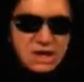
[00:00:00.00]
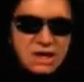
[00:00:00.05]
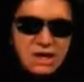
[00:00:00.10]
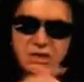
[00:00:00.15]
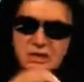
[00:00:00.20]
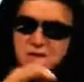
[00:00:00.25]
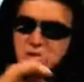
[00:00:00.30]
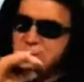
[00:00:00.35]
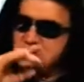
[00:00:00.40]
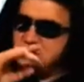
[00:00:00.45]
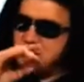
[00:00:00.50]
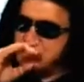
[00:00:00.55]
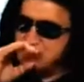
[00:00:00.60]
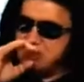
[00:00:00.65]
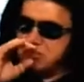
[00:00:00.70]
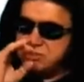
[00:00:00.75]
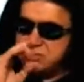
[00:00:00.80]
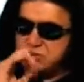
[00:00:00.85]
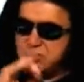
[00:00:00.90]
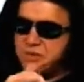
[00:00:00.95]
And, and
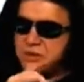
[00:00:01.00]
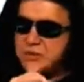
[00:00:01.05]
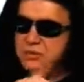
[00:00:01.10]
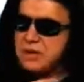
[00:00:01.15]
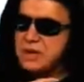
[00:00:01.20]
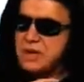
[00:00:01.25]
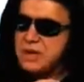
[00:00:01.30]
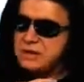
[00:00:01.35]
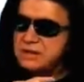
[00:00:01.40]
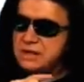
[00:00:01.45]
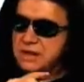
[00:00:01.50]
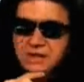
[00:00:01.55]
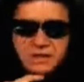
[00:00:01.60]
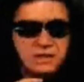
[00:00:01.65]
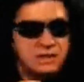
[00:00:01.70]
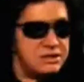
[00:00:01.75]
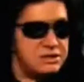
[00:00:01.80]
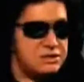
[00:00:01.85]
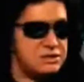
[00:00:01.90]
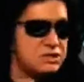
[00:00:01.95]
the story behind that
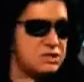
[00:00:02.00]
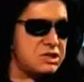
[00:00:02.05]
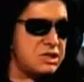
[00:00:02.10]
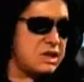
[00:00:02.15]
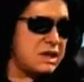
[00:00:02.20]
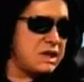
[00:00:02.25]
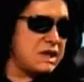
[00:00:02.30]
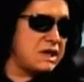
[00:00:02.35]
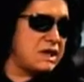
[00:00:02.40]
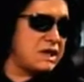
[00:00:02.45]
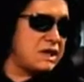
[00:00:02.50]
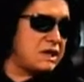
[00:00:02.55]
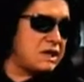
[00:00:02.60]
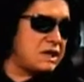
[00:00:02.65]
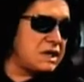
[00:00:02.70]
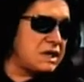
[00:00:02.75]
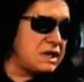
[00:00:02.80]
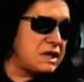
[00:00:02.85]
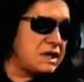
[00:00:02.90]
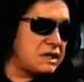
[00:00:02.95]
is
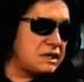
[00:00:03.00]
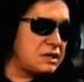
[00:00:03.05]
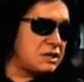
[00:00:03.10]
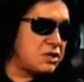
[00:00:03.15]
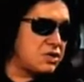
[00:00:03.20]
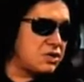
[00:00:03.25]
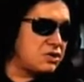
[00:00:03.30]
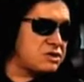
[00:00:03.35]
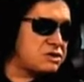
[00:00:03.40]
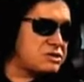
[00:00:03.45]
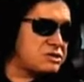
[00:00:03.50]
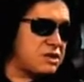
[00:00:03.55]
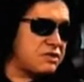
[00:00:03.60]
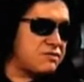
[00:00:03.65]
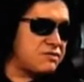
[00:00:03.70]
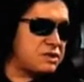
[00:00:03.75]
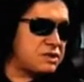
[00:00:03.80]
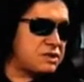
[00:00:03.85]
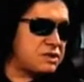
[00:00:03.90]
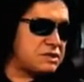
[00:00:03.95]
in the early
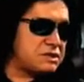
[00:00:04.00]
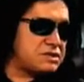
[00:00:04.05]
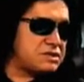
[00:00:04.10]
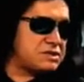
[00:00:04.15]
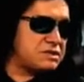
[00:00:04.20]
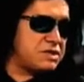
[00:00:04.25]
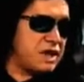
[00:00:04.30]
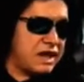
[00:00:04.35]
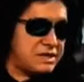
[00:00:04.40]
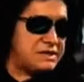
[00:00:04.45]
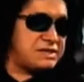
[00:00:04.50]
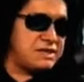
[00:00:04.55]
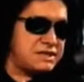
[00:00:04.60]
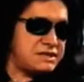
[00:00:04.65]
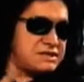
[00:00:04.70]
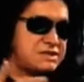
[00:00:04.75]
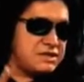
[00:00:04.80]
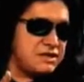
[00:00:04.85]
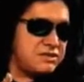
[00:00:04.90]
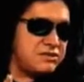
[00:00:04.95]
70s,
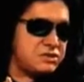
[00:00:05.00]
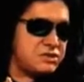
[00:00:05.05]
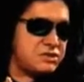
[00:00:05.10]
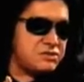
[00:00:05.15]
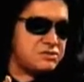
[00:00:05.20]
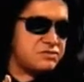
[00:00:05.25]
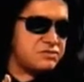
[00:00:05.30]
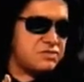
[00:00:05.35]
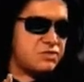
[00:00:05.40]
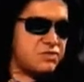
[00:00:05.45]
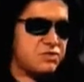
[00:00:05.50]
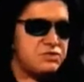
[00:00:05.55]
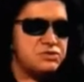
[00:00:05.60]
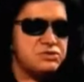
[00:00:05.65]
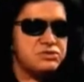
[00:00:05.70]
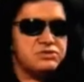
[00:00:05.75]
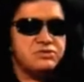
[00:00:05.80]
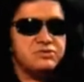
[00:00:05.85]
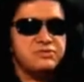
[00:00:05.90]
1870s, of course,